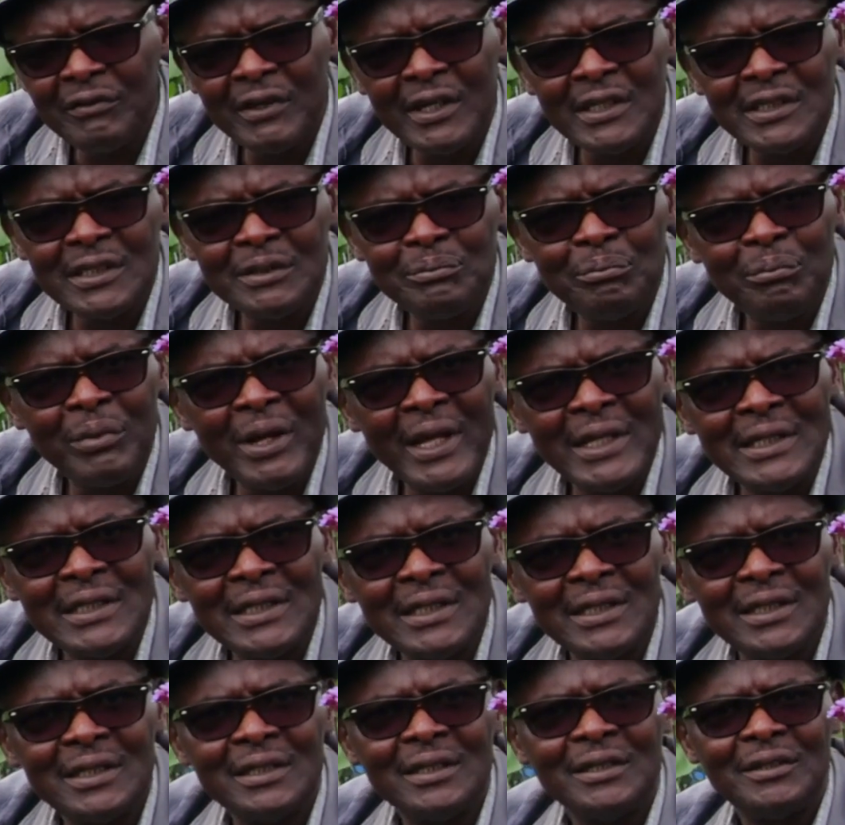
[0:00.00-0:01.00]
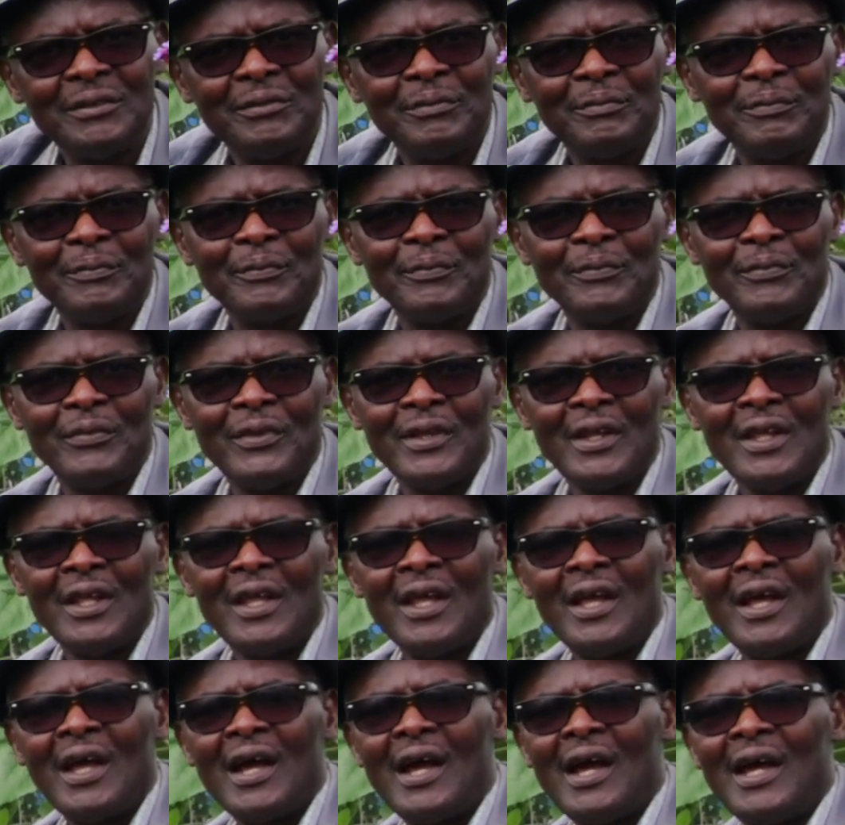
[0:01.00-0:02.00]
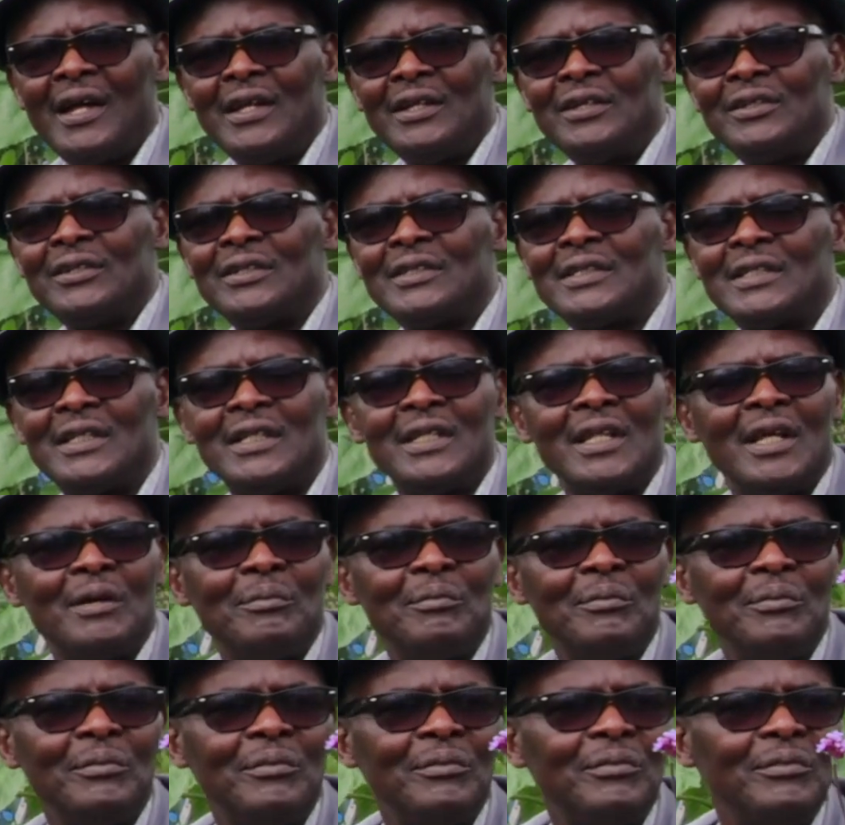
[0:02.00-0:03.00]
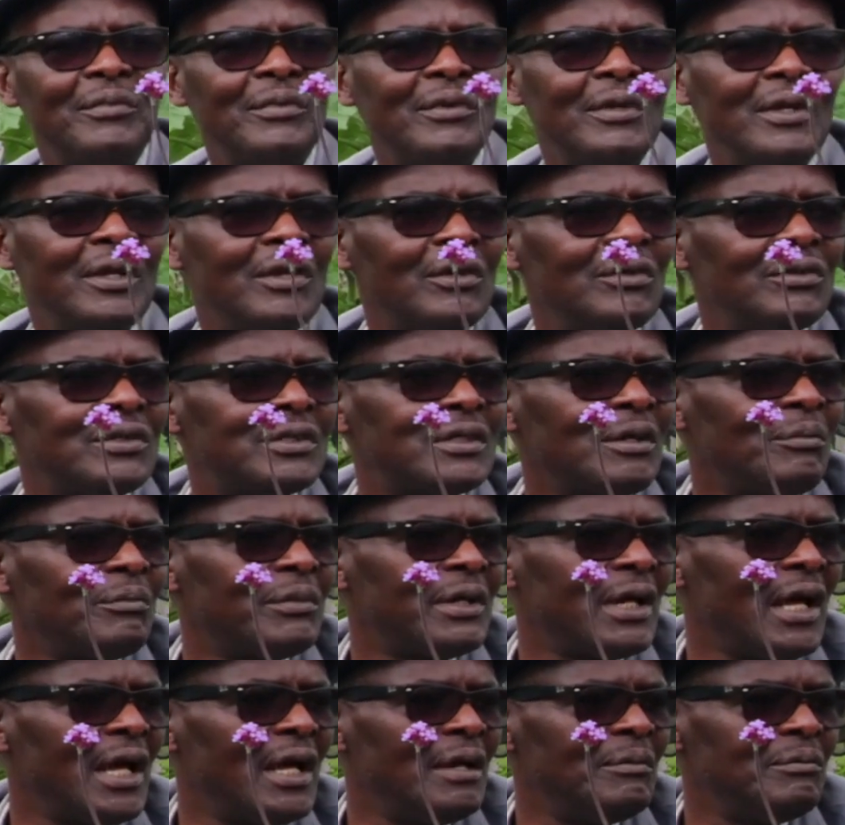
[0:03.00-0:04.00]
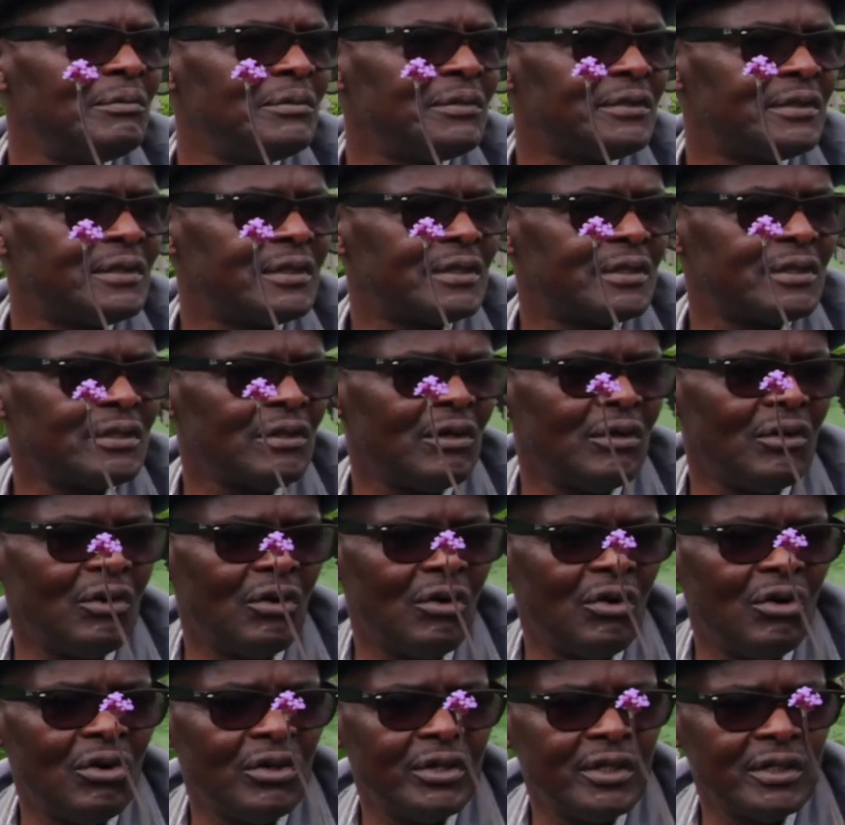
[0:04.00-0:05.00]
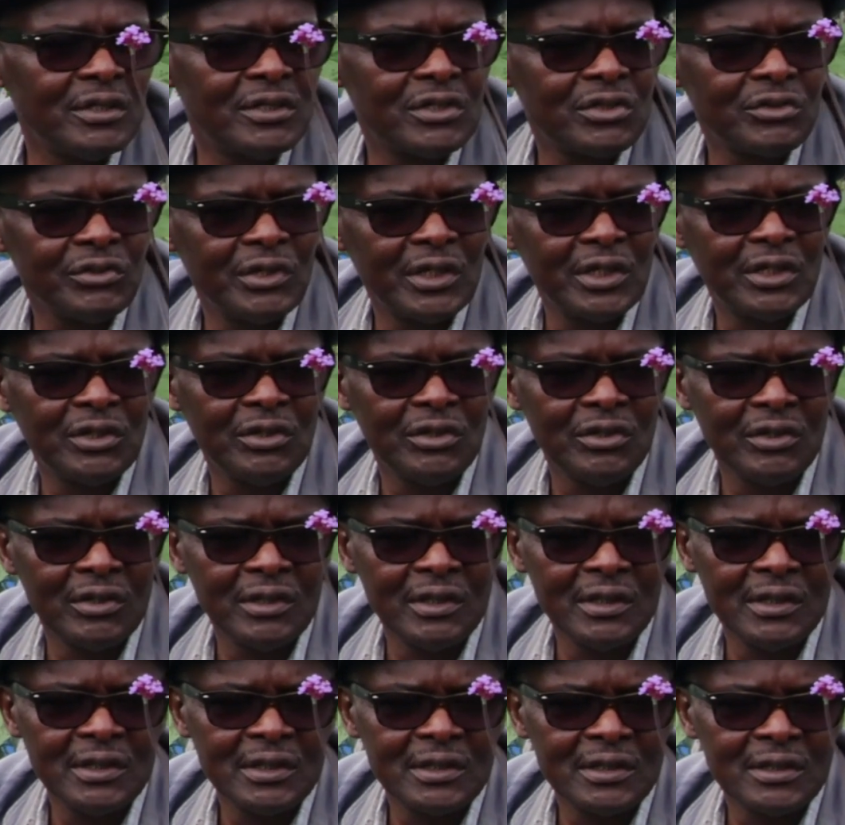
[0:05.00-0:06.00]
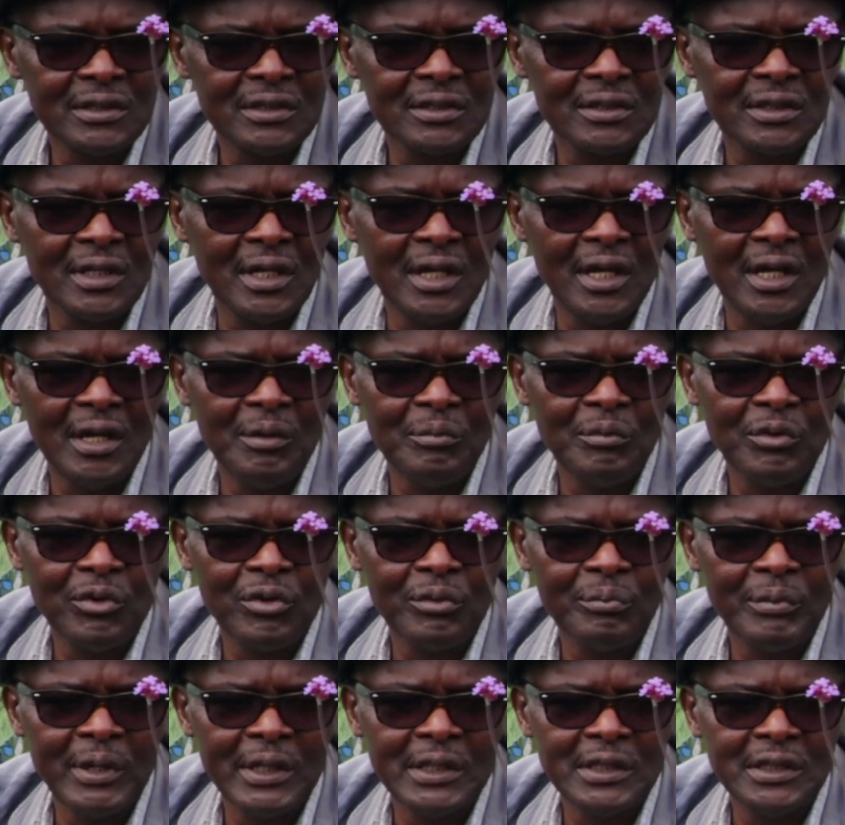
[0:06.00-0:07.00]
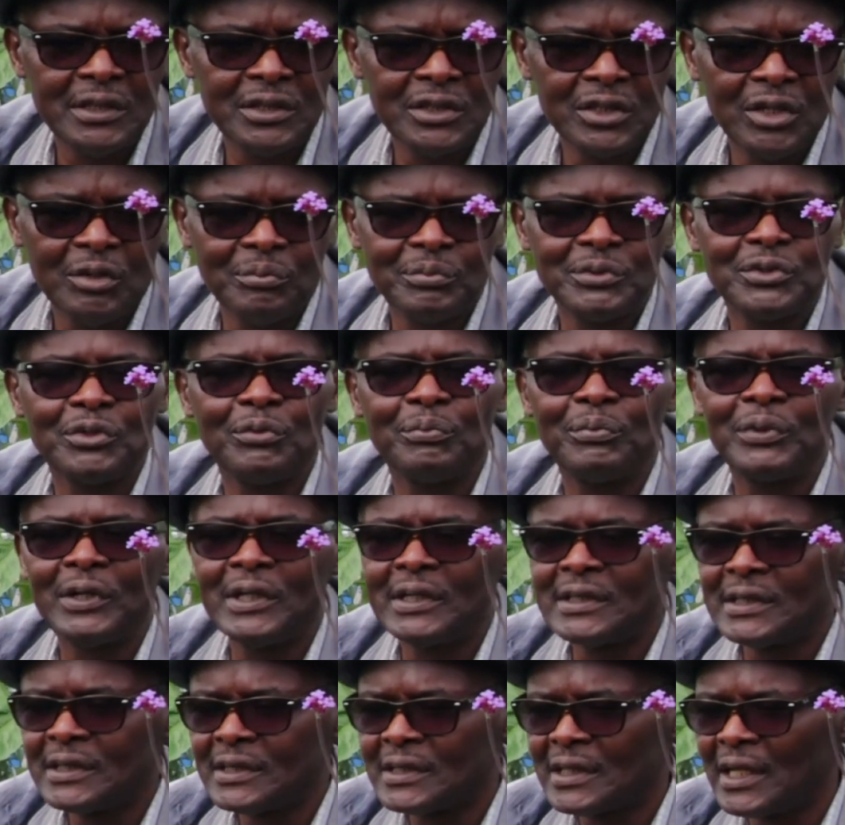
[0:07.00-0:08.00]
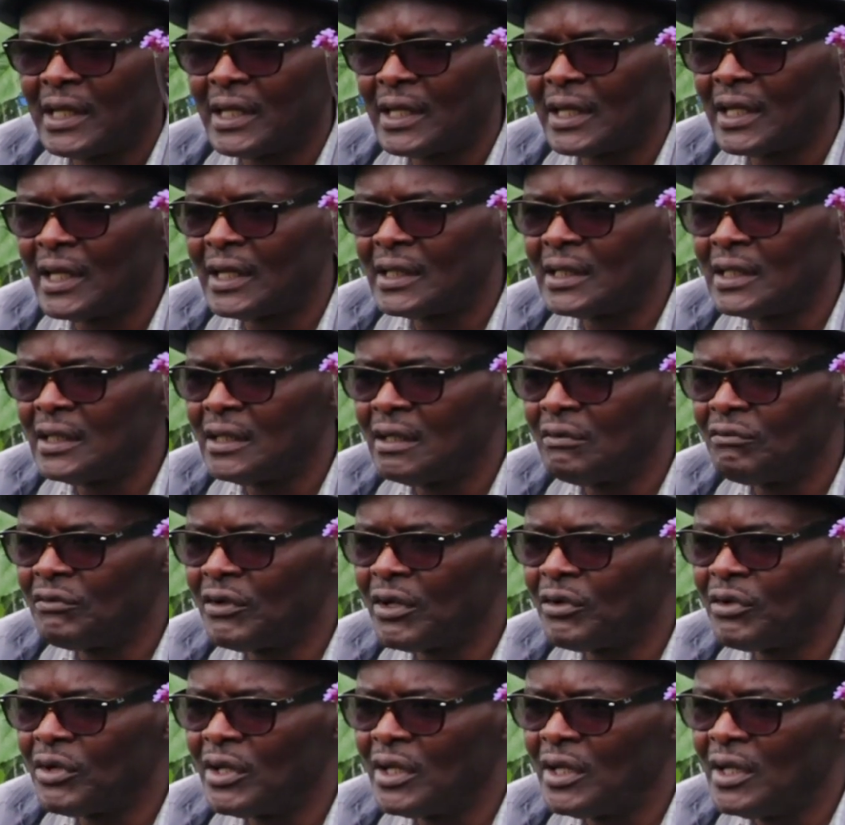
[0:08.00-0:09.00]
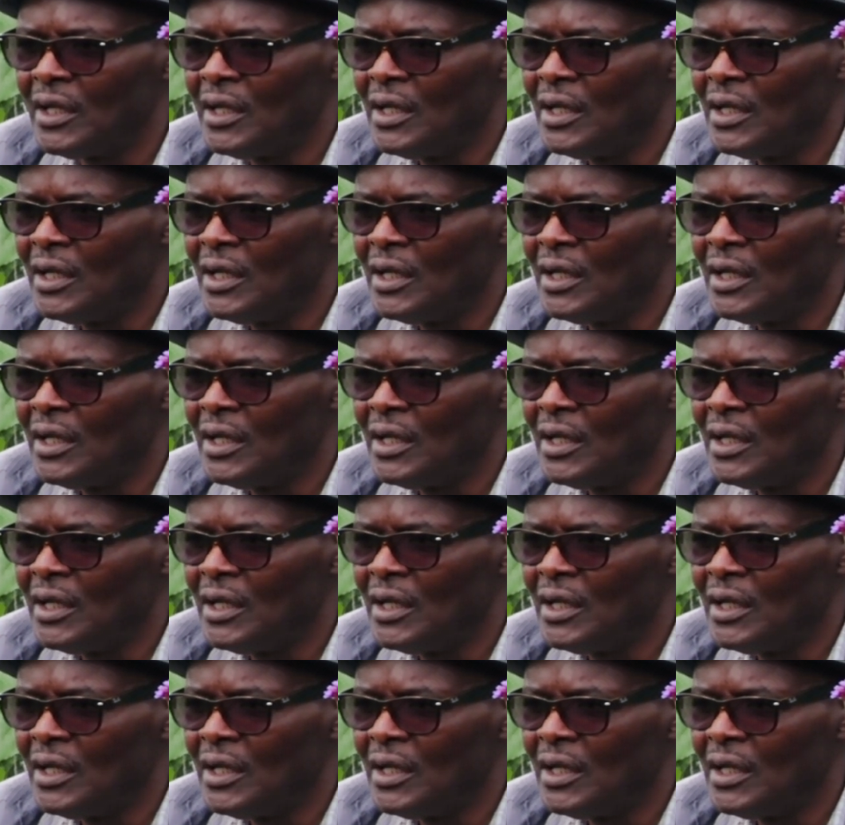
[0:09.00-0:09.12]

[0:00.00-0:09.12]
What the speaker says: gets blighted, and we see them, sometimes on the street corners, or betting shops or places like that, and the very